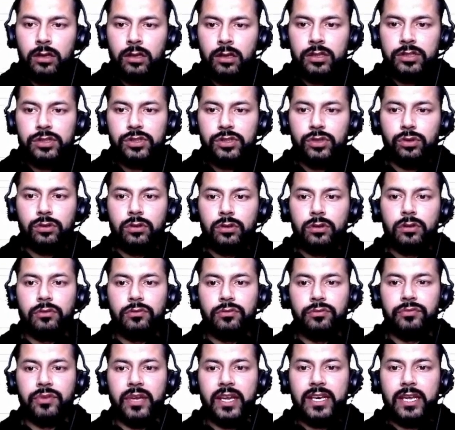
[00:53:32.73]
So
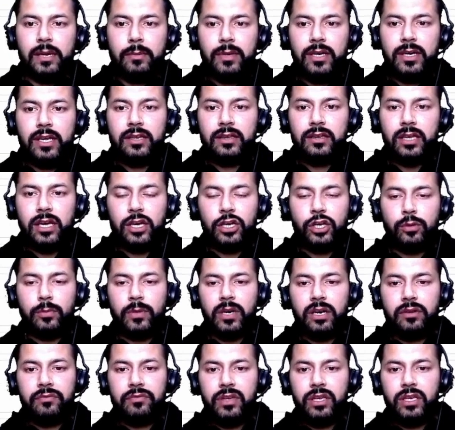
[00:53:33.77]
variable length
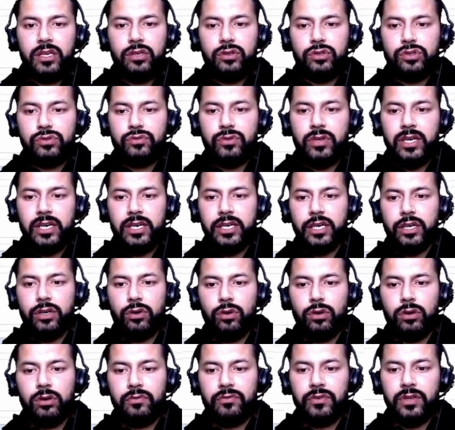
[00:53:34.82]
argument we usually
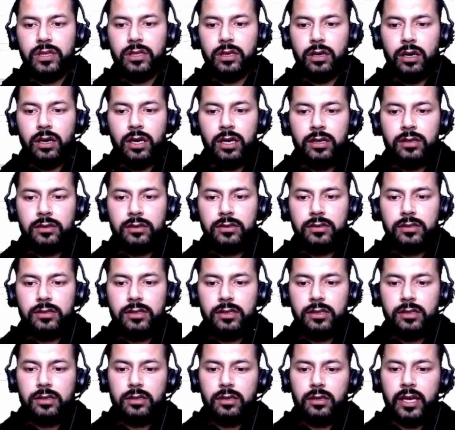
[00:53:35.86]
denote with arg,
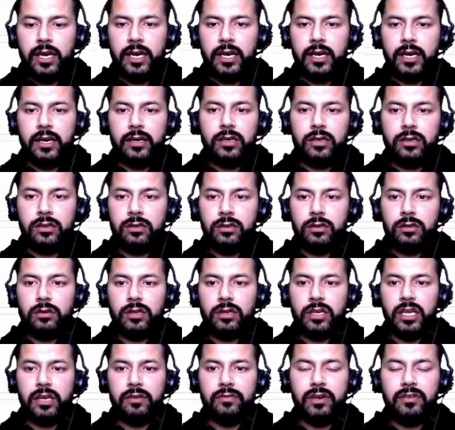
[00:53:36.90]
and
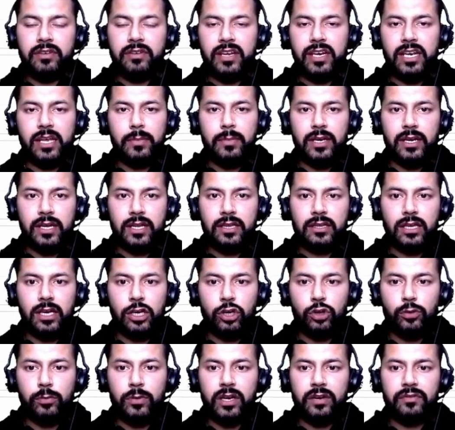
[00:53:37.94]
keyword variable length
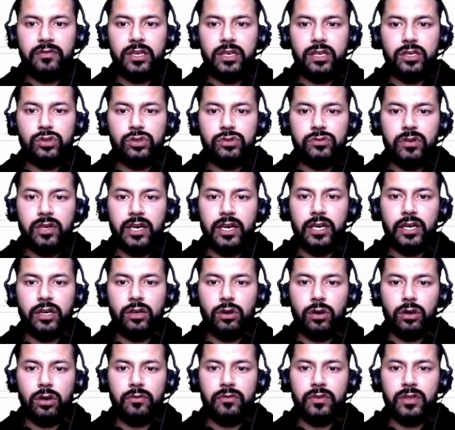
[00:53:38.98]
argument we usually
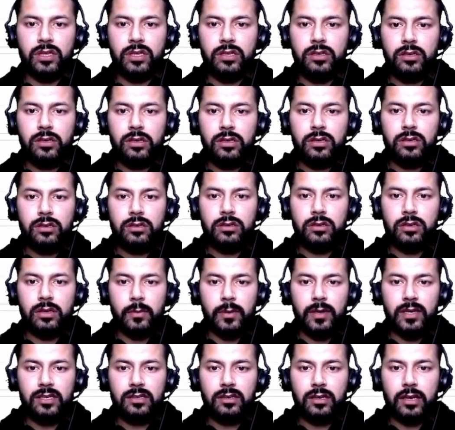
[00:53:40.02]
denote with a
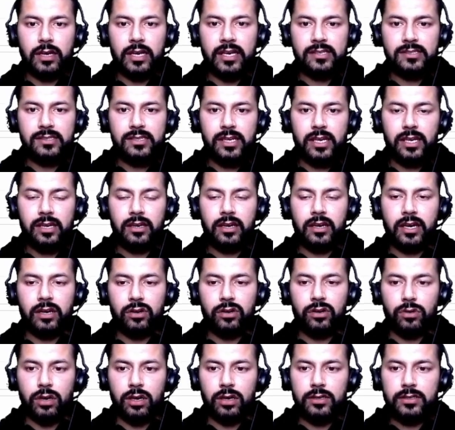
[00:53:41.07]
double asterisk and
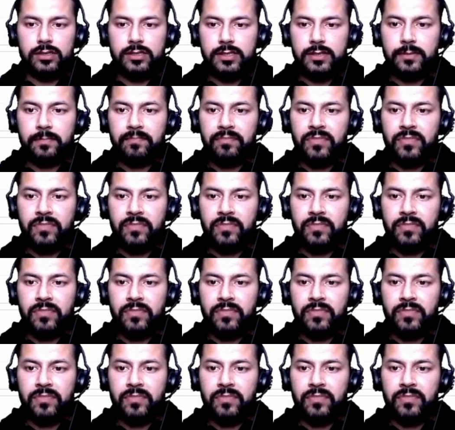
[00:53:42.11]
quarks.